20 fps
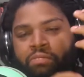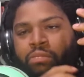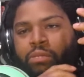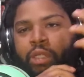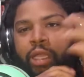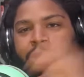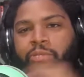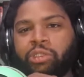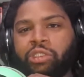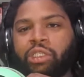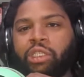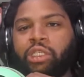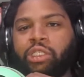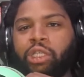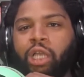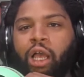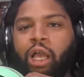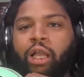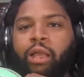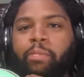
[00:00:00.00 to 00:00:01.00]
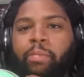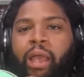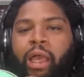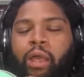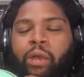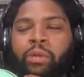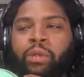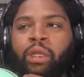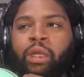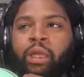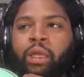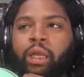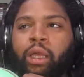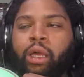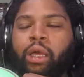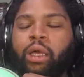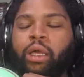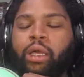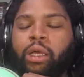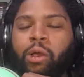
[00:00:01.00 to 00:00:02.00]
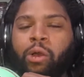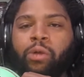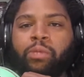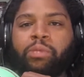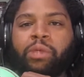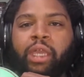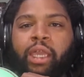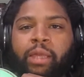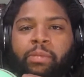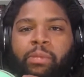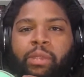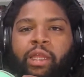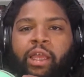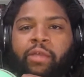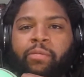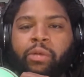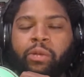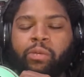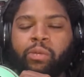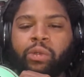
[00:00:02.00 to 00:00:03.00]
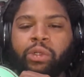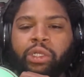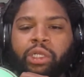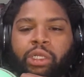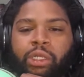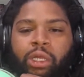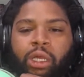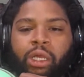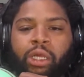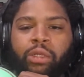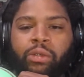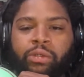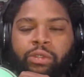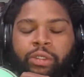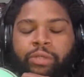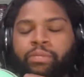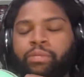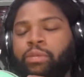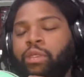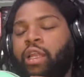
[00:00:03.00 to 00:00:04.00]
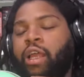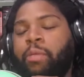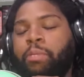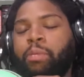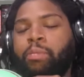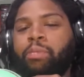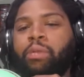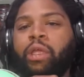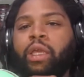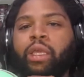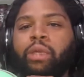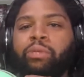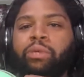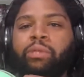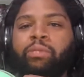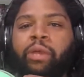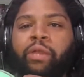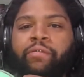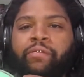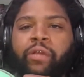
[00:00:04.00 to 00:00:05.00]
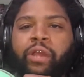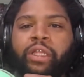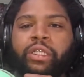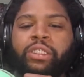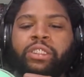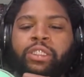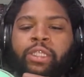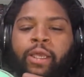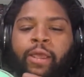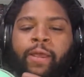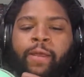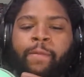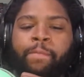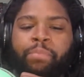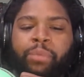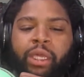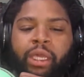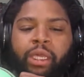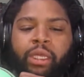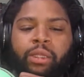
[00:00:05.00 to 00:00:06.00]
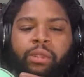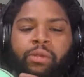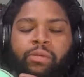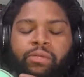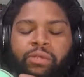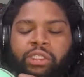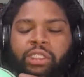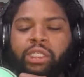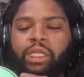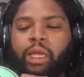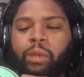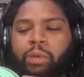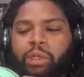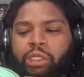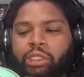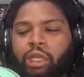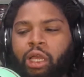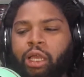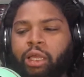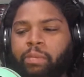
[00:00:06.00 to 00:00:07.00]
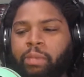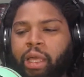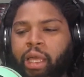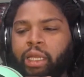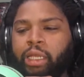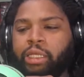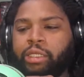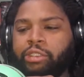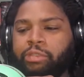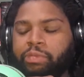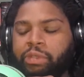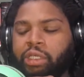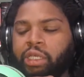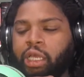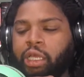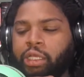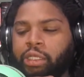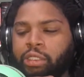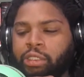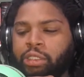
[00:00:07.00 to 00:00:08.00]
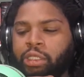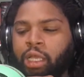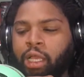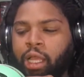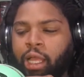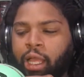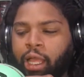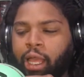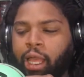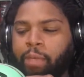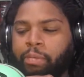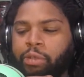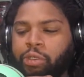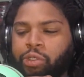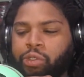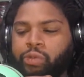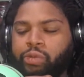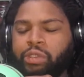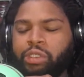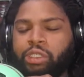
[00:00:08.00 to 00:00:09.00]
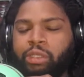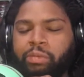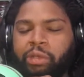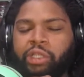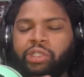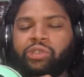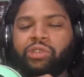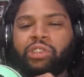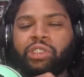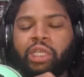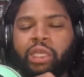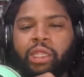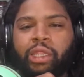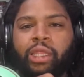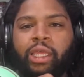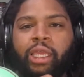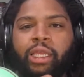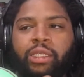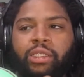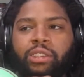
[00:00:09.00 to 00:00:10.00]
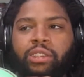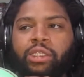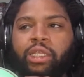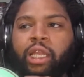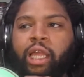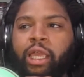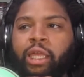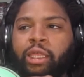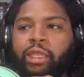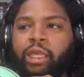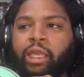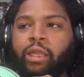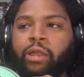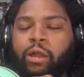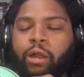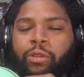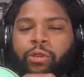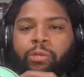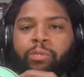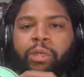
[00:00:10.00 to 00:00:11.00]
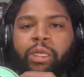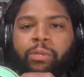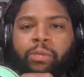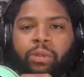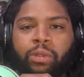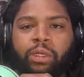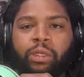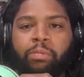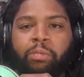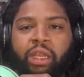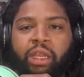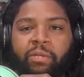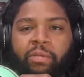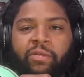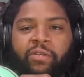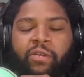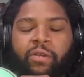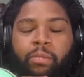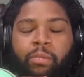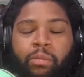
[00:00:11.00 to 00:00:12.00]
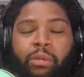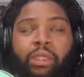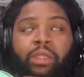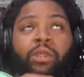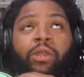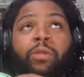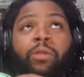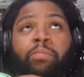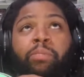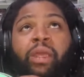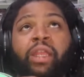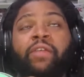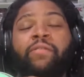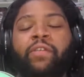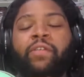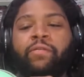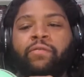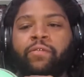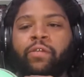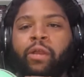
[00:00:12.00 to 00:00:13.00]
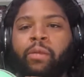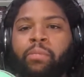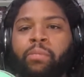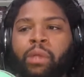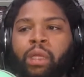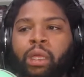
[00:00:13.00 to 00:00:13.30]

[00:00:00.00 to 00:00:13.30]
I'm just going to talk about a home game that I've been working on or that I've been playing with my friends. And the reason I want to talk about it is because I've been doing some interesting things that I think other people could benefit from.